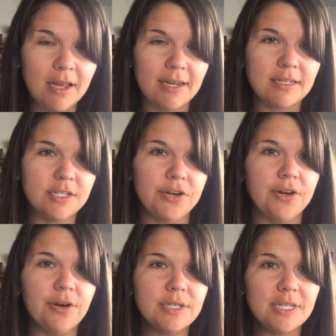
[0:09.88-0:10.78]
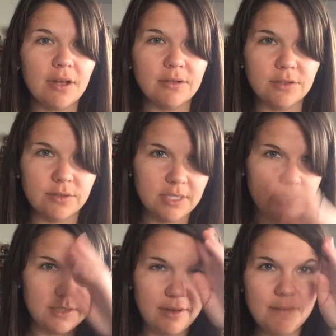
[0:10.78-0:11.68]
an interior skeletal
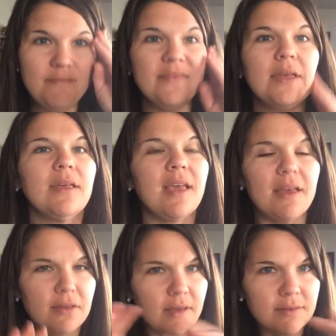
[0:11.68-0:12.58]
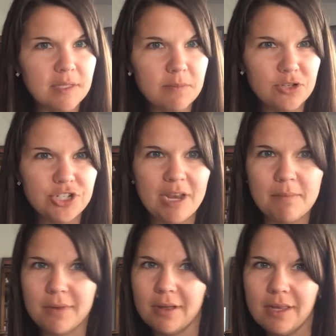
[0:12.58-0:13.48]
system, okay, it gives them their
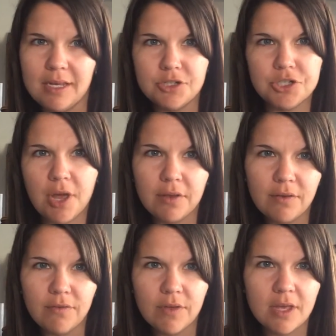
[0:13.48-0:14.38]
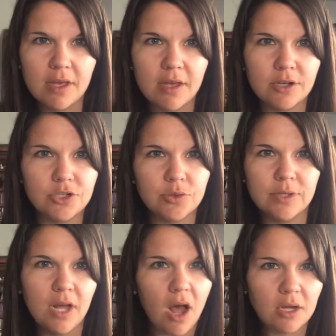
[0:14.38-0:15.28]
shape, not like a jellyfish
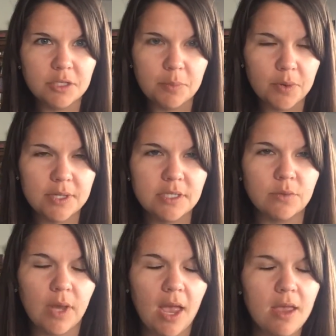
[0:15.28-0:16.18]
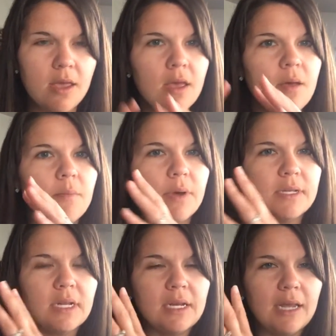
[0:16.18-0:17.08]
or an octopus, okay,
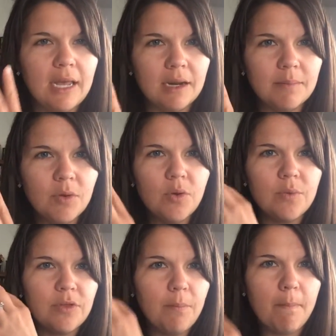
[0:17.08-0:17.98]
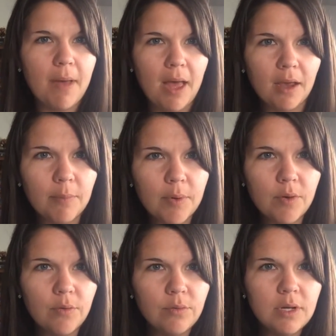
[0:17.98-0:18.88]
but an animal with a
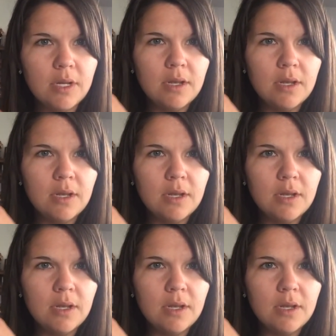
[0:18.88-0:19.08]
backbone